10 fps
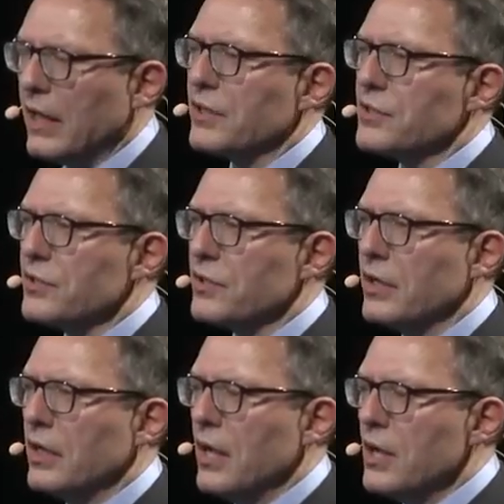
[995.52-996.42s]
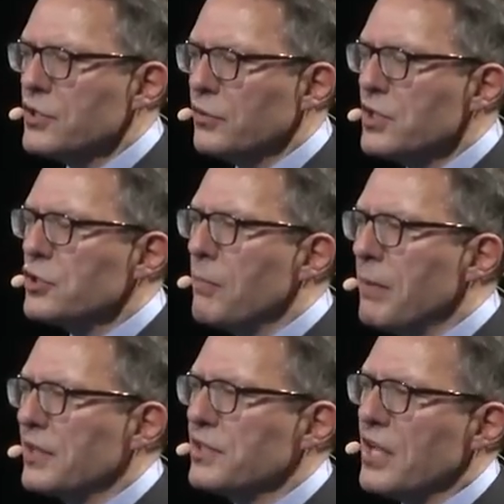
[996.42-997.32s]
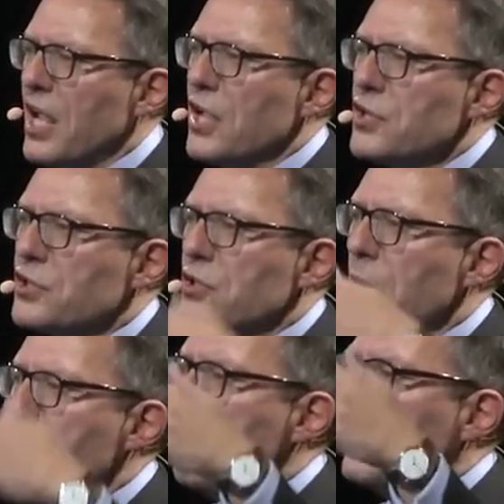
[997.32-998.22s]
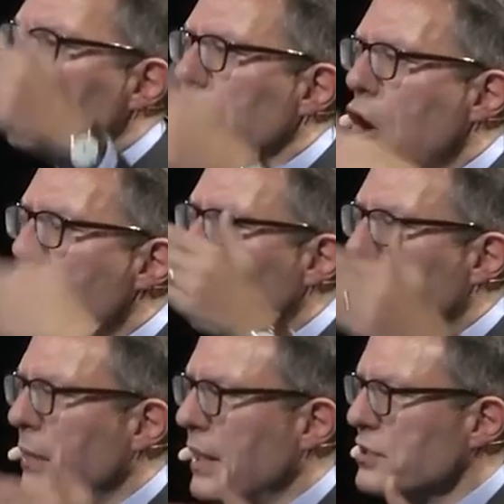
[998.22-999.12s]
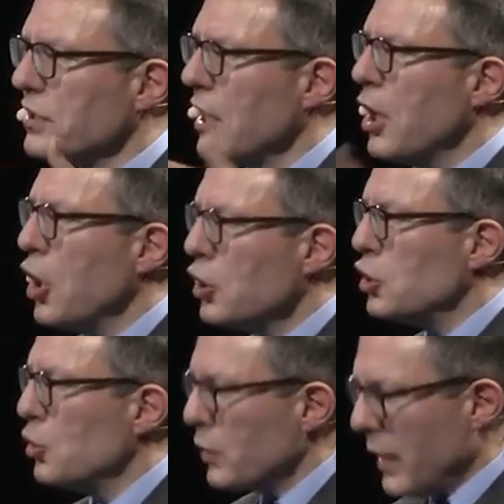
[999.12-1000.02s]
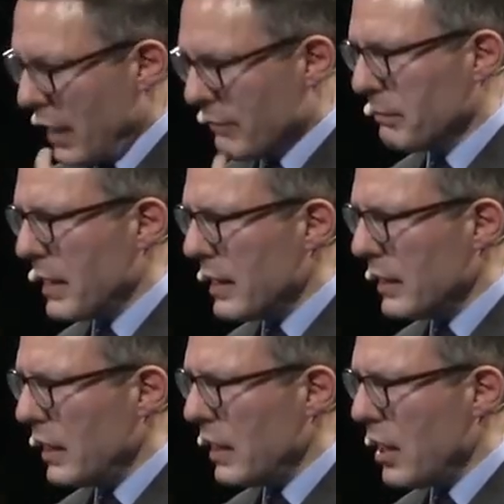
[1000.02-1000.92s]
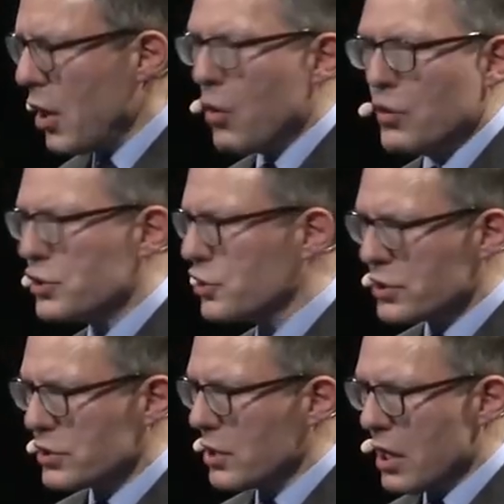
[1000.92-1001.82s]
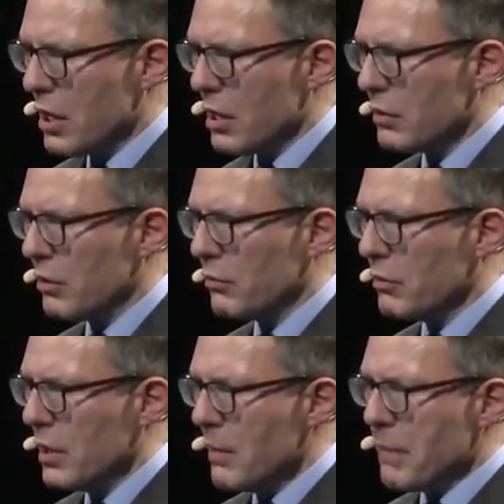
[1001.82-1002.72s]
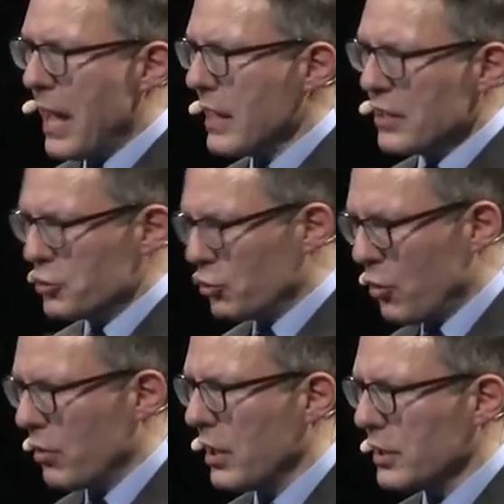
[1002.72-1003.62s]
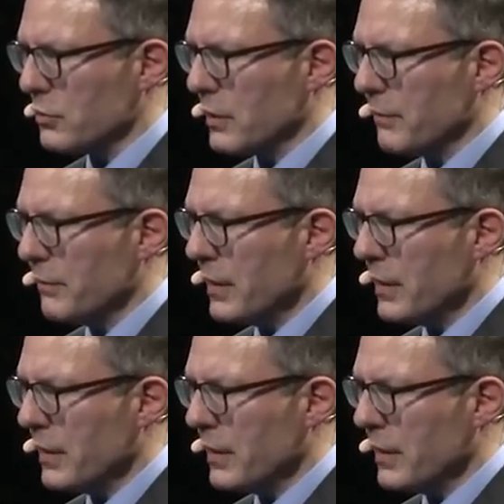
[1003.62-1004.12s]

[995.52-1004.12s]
etc. So this complexity is building on complexity. Do we have a plan here, or is just pay as you go, as it were?